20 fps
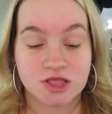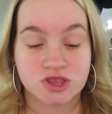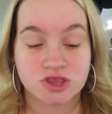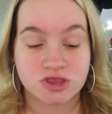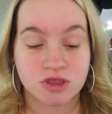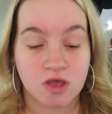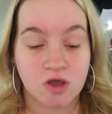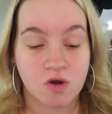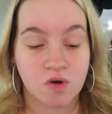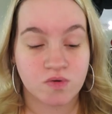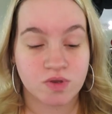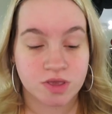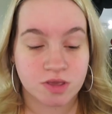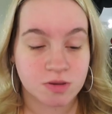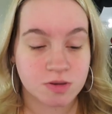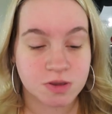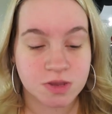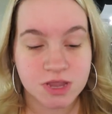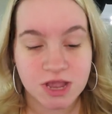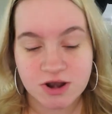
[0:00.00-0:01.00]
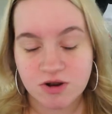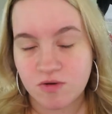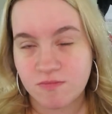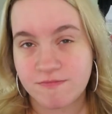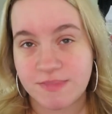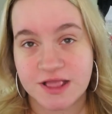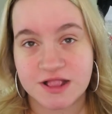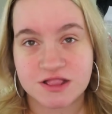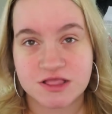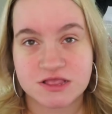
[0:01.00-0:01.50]
So usually I
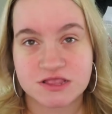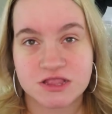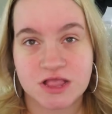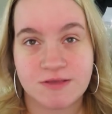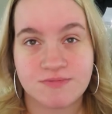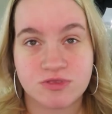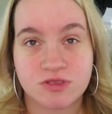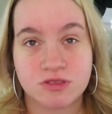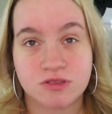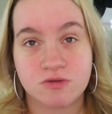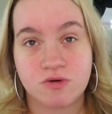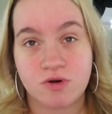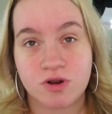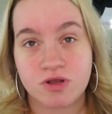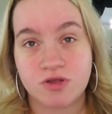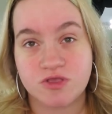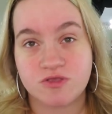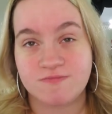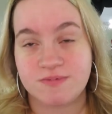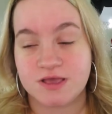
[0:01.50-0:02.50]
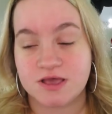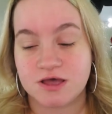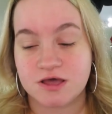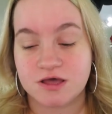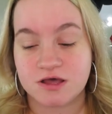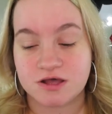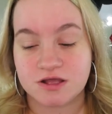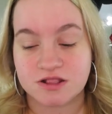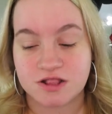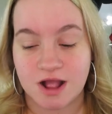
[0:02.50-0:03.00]
don't make these types of tutorials
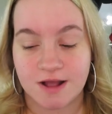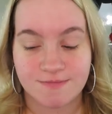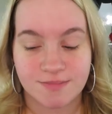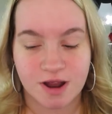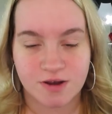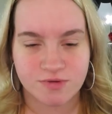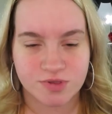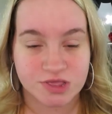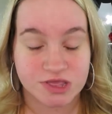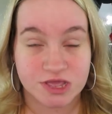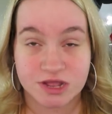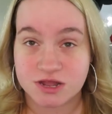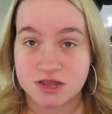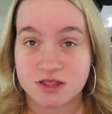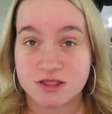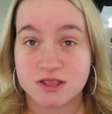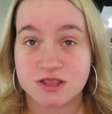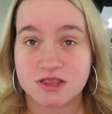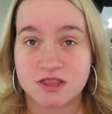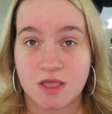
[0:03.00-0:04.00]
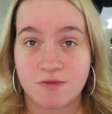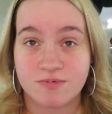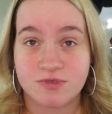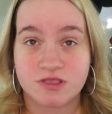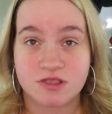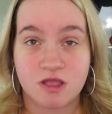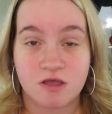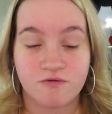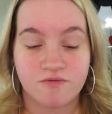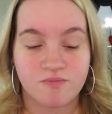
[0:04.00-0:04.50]
because I'm not really into this type of
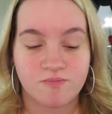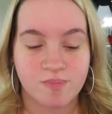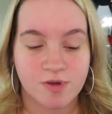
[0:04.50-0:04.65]
stuff,